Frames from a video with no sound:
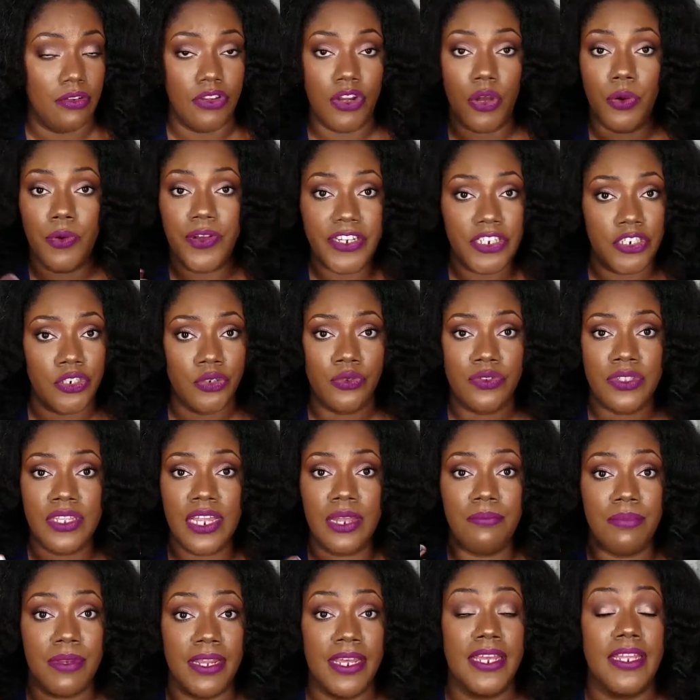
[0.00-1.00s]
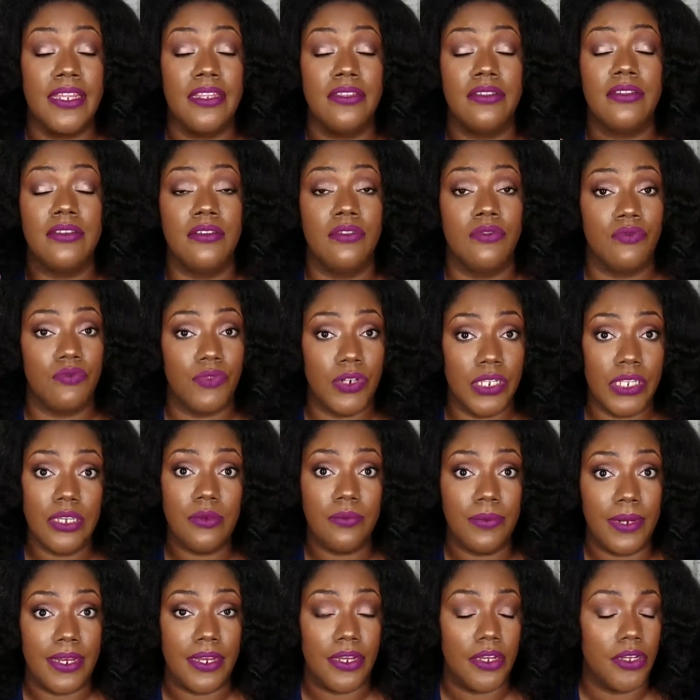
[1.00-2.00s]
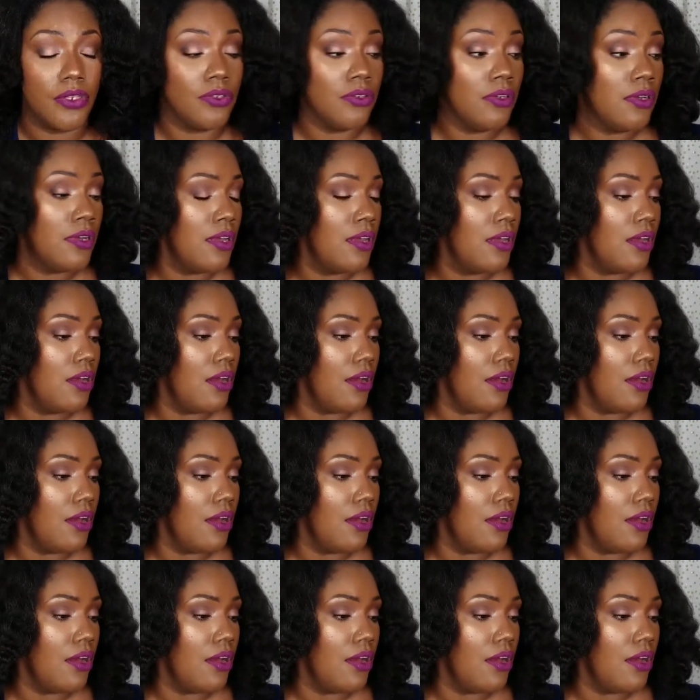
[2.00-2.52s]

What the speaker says: no issues. They blend really well.